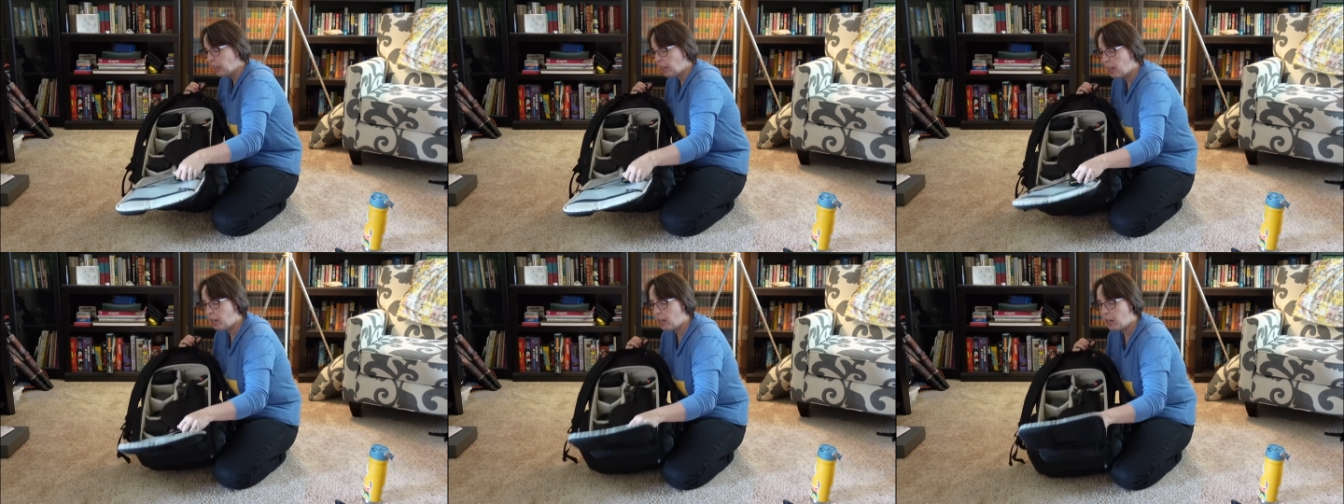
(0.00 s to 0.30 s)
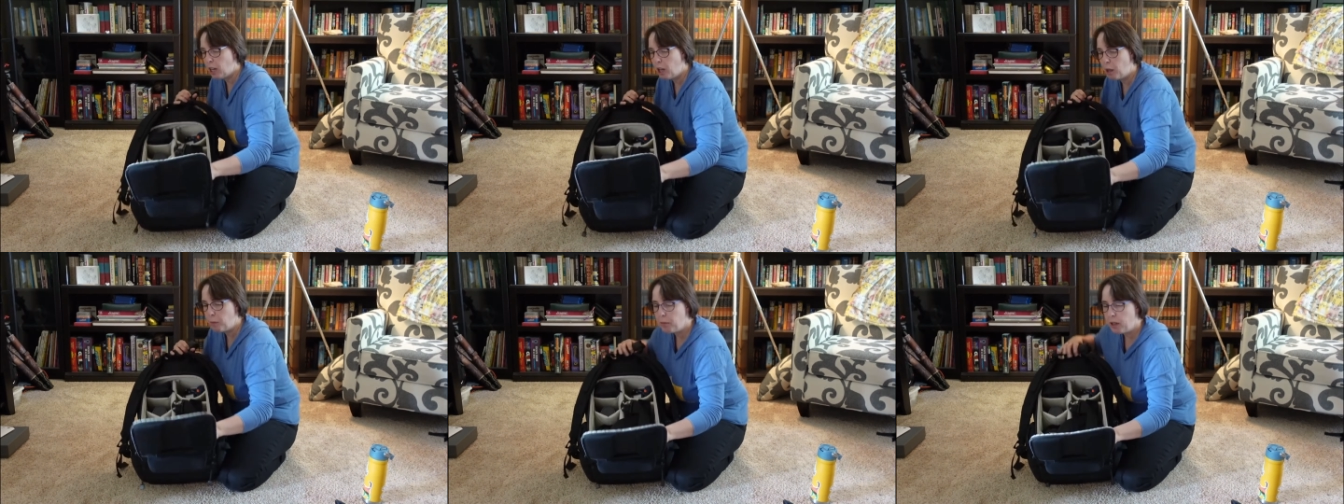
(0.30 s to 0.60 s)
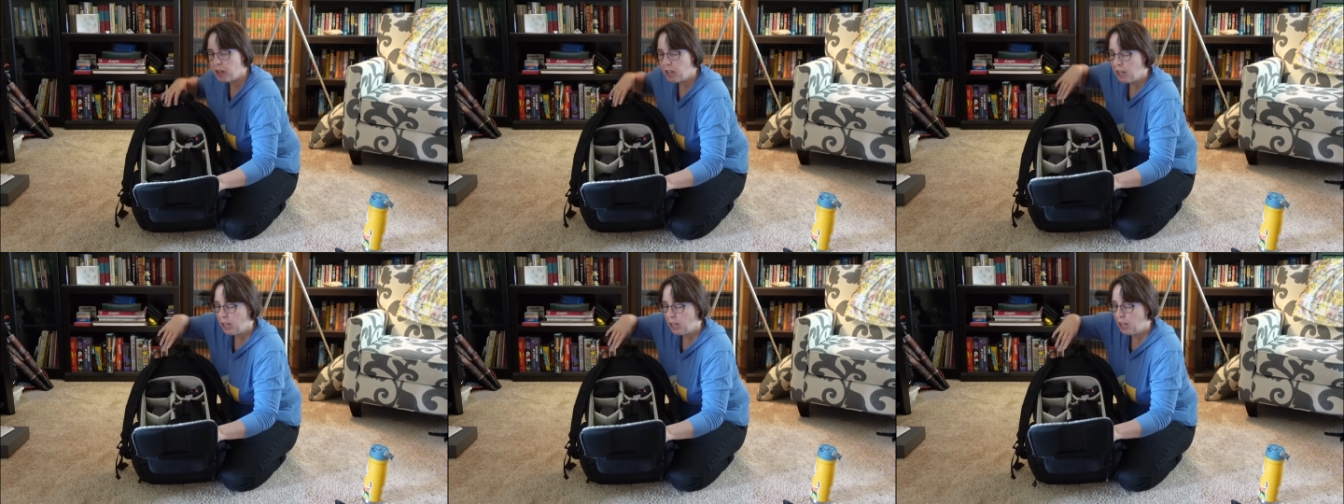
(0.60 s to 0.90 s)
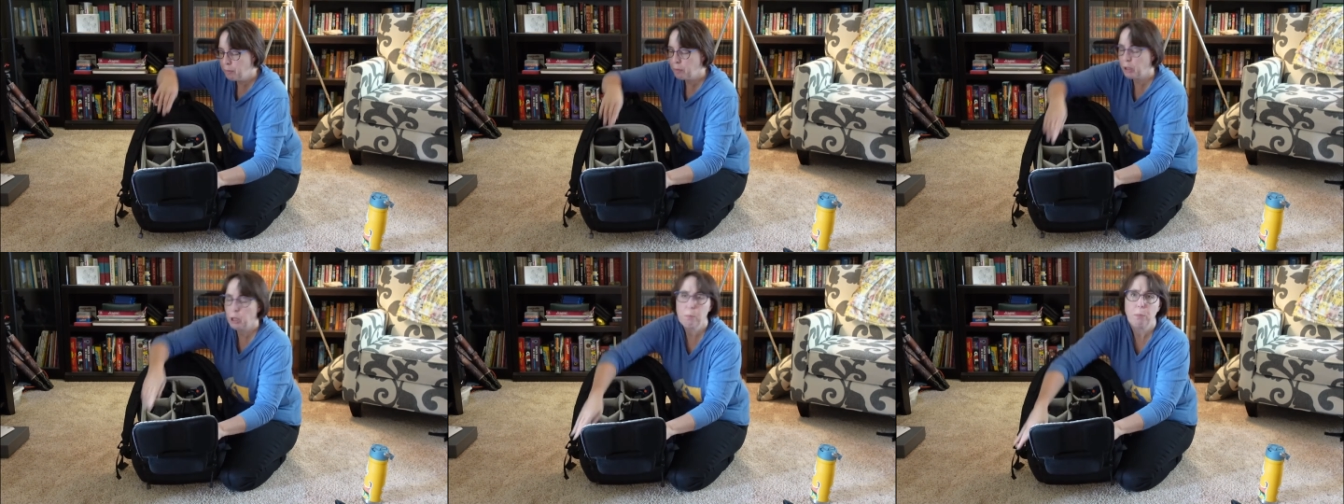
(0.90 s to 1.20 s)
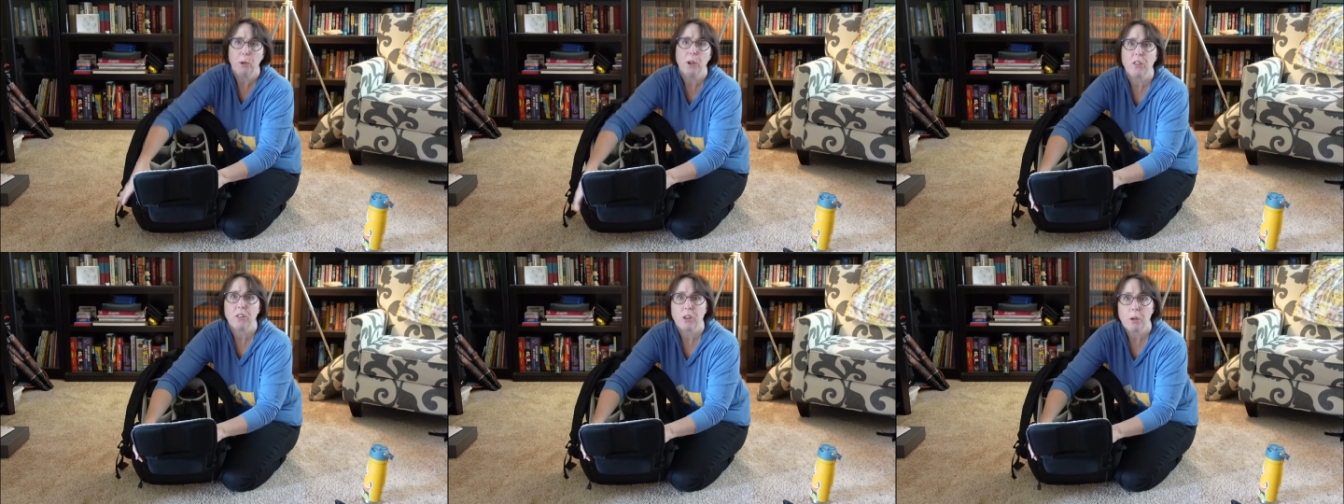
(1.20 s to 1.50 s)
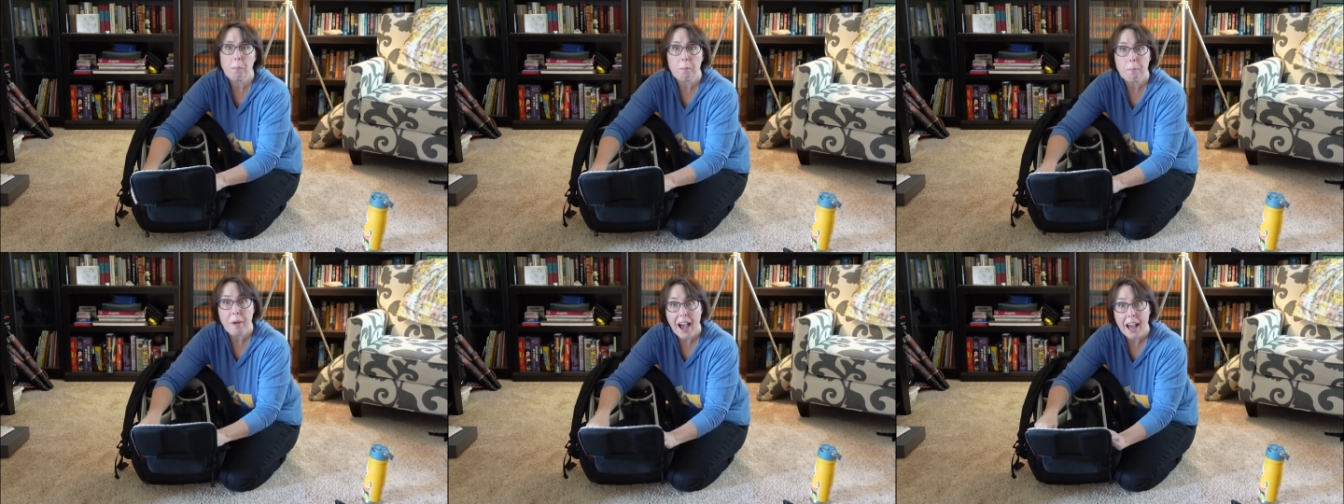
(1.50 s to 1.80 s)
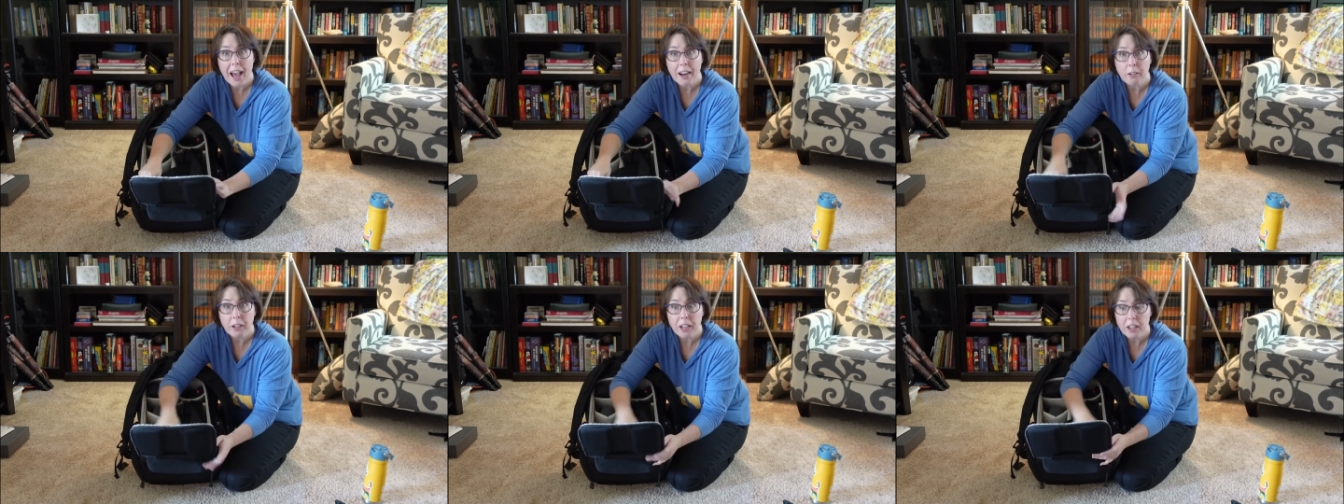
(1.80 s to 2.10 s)
Um, I'm gonna put some
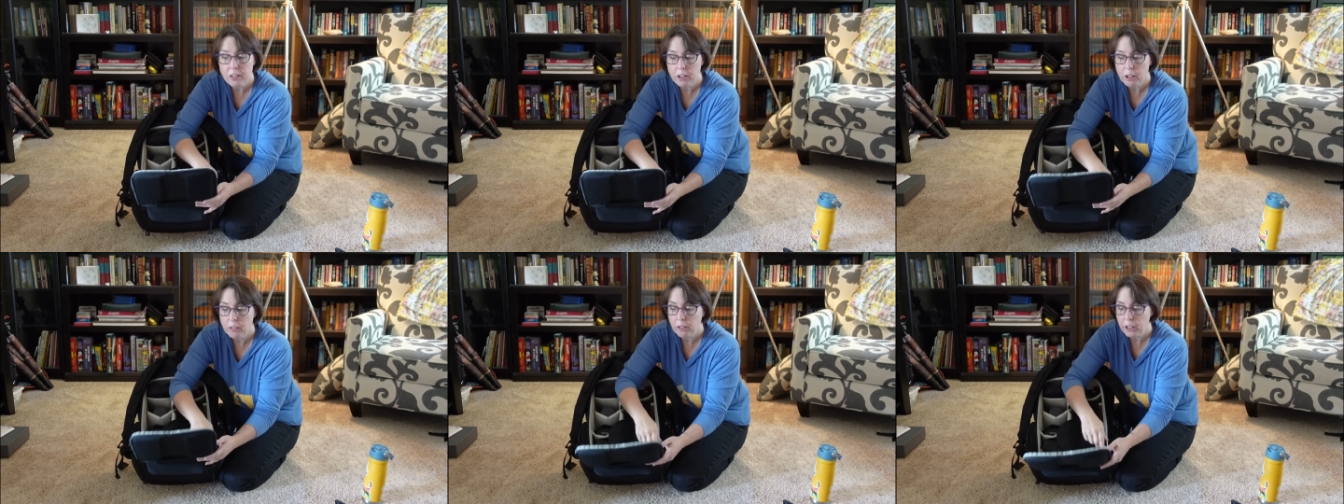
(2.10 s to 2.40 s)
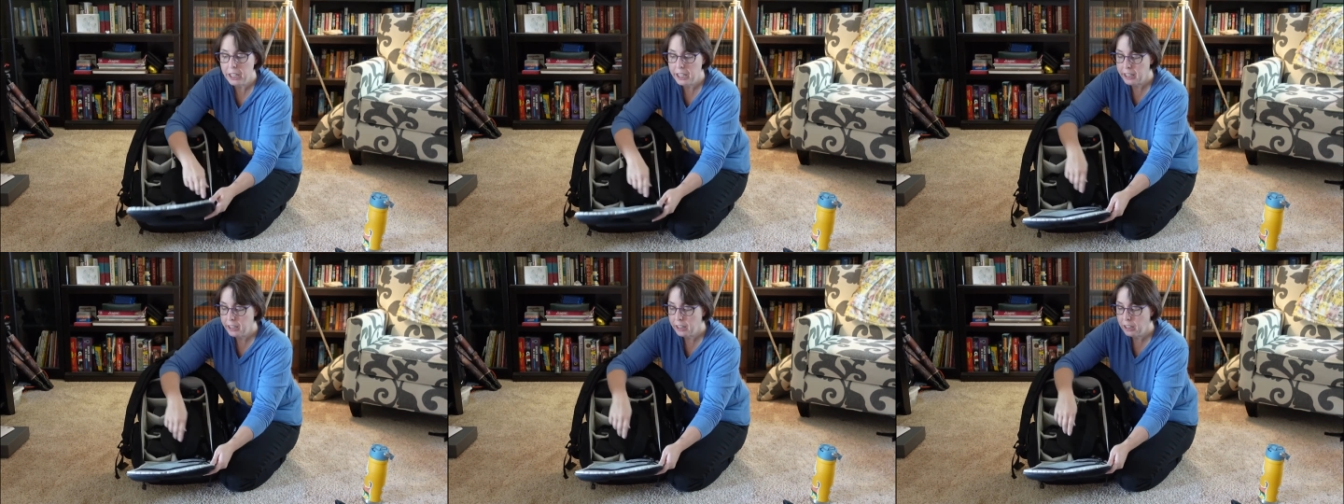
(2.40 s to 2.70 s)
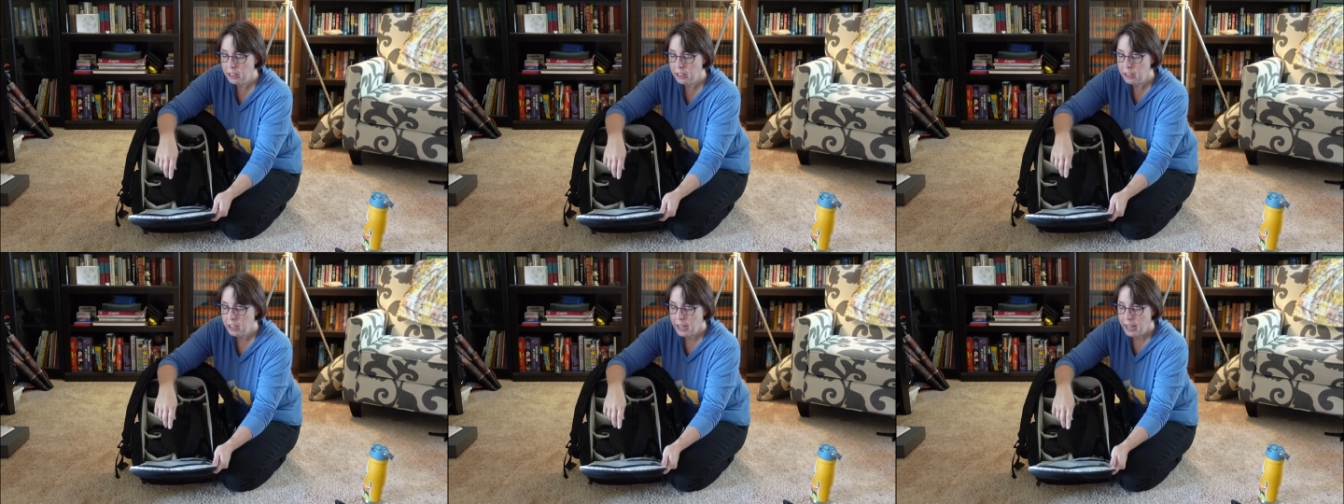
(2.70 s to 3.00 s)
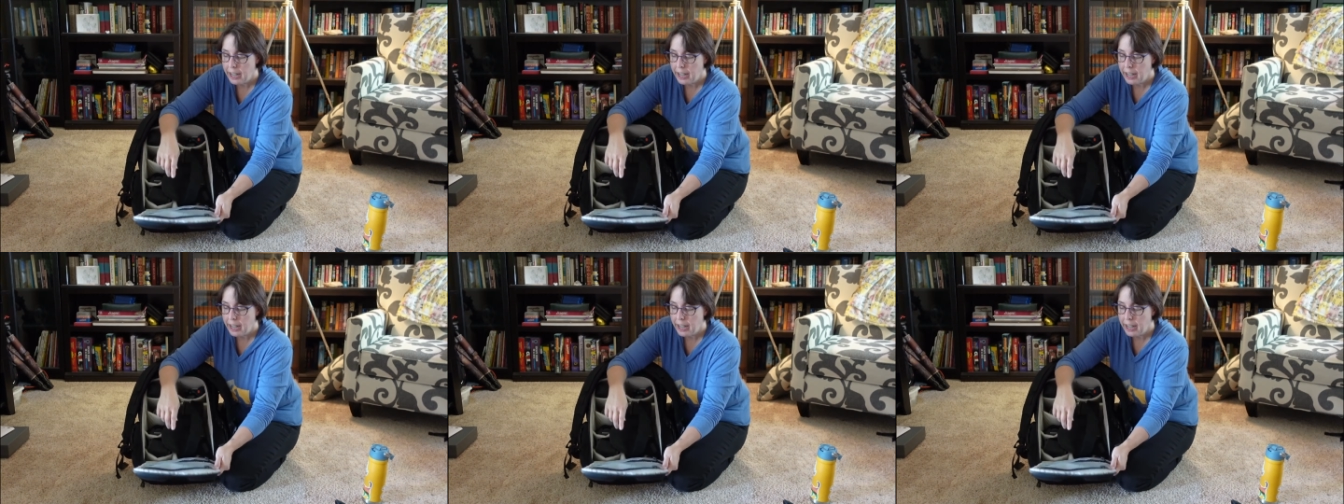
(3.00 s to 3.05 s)
batteries over here